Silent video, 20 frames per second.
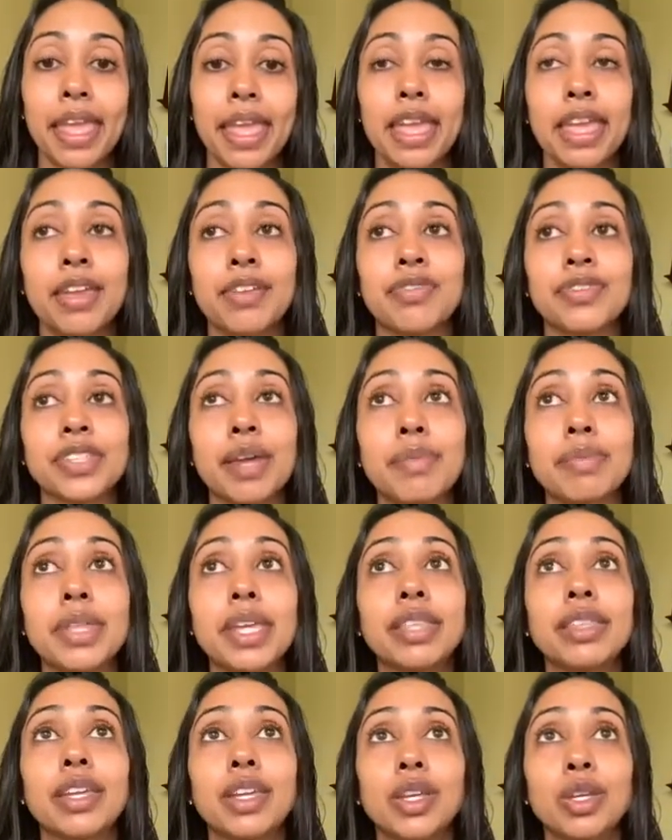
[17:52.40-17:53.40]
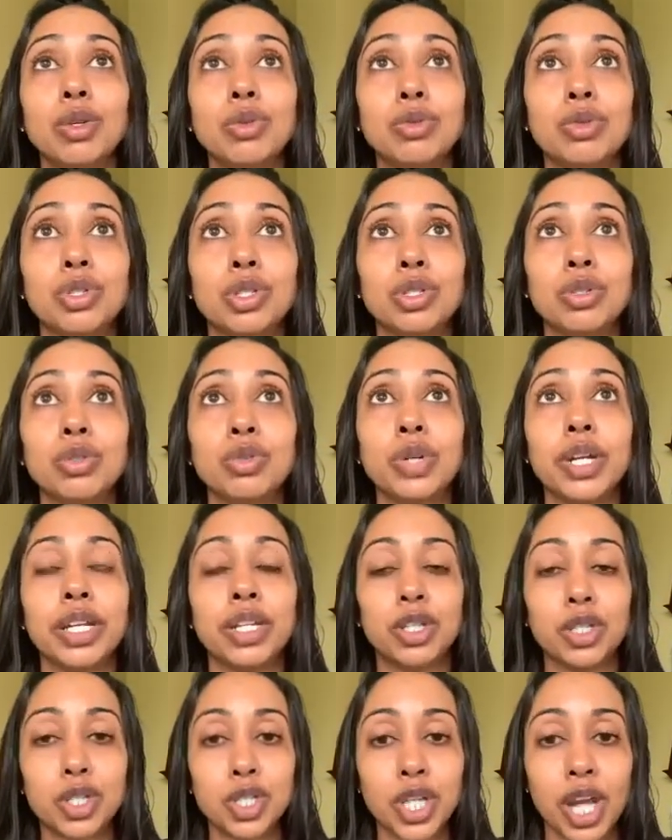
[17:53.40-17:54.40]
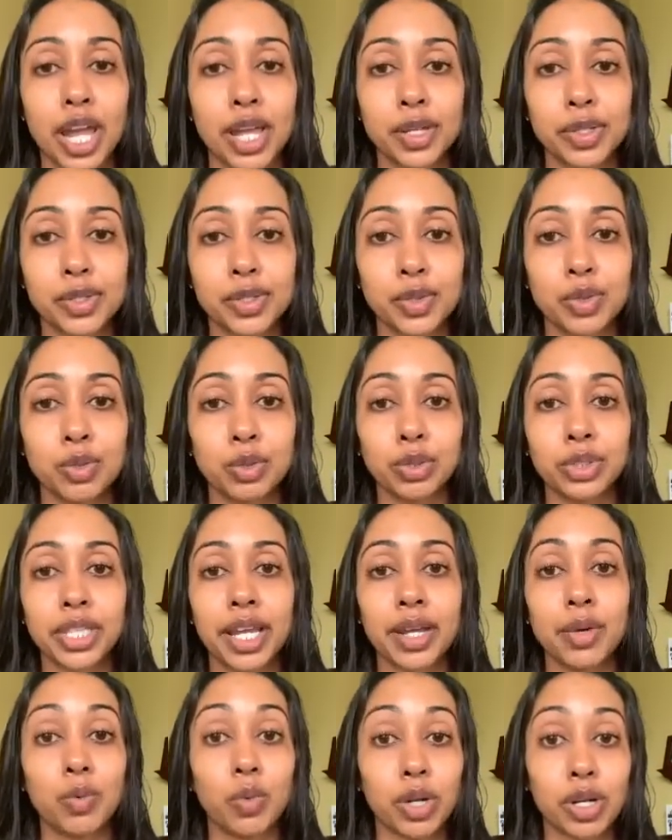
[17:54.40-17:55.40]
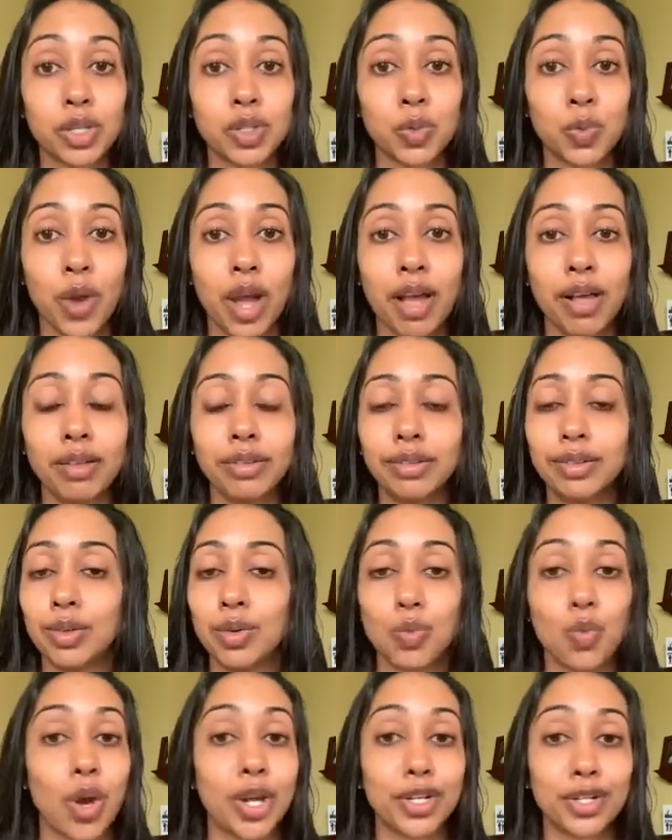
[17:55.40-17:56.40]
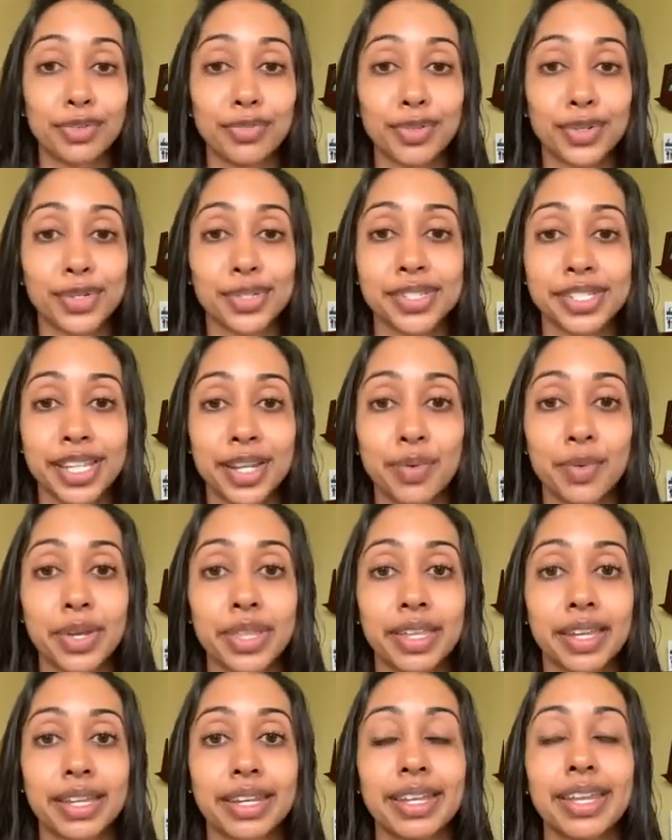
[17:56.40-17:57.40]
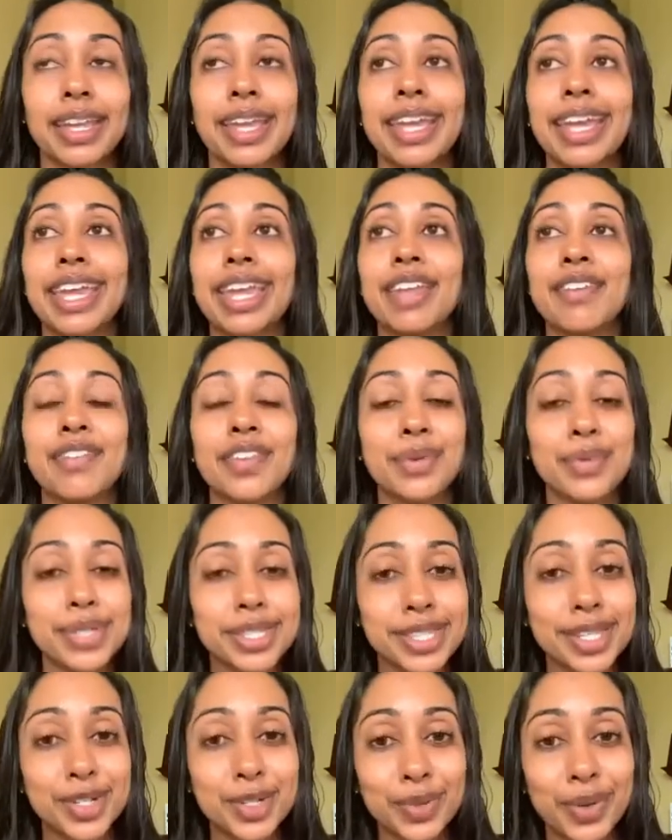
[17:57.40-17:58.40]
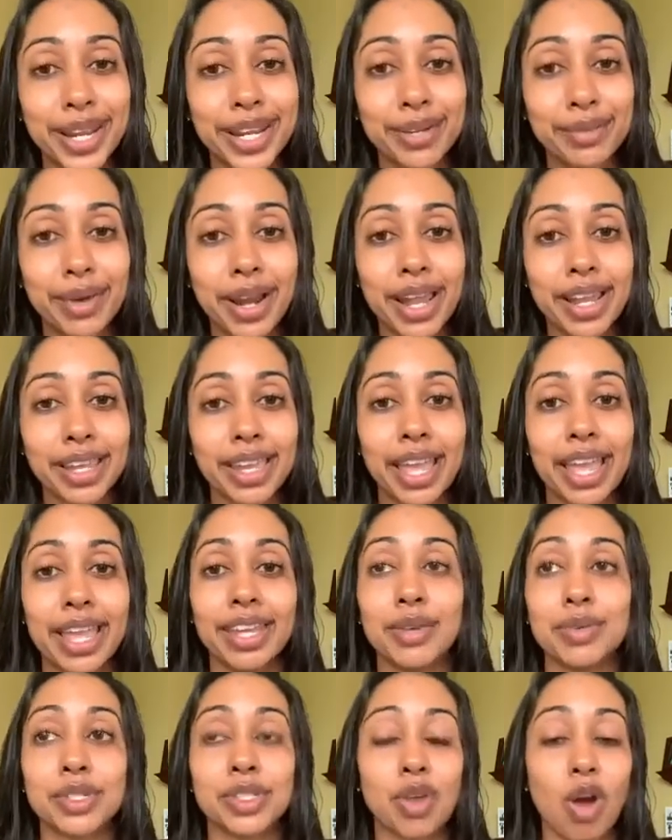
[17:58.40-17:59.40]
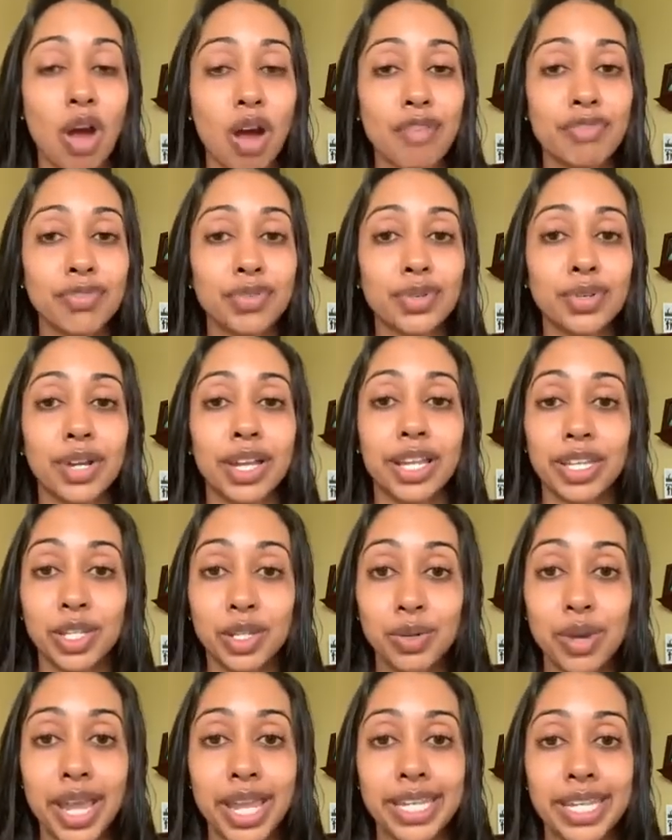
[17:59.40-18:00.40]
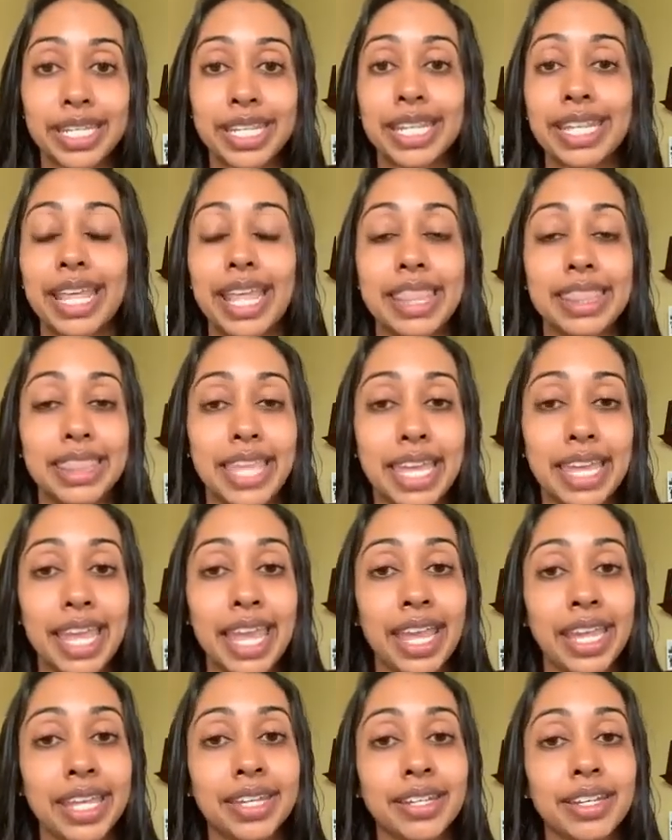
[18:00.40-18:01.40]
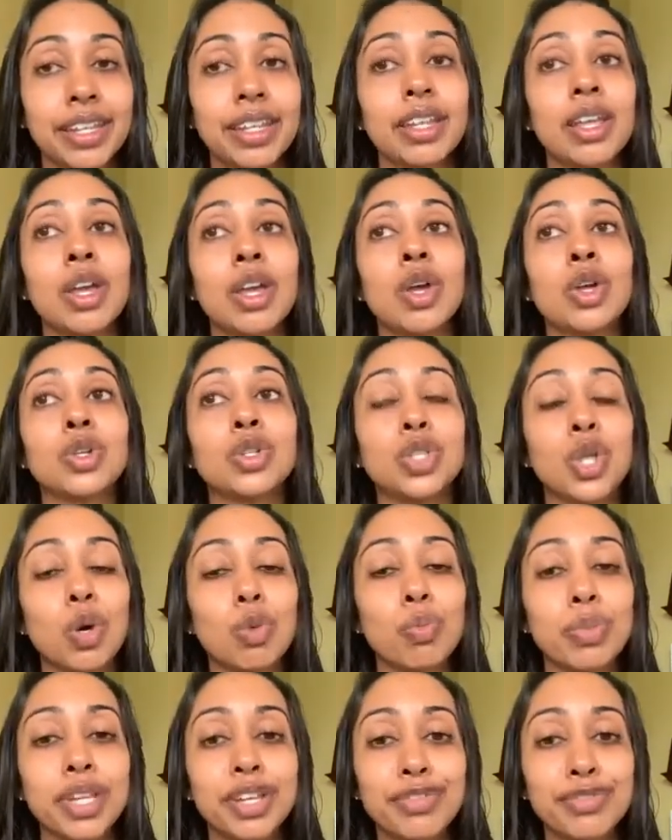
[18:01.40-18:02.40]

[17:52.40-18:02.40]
If something that you do in your child's school day works well, wonderful, stick with it. If it was a train wreck and it was awful and you hated it and they hated it, don't be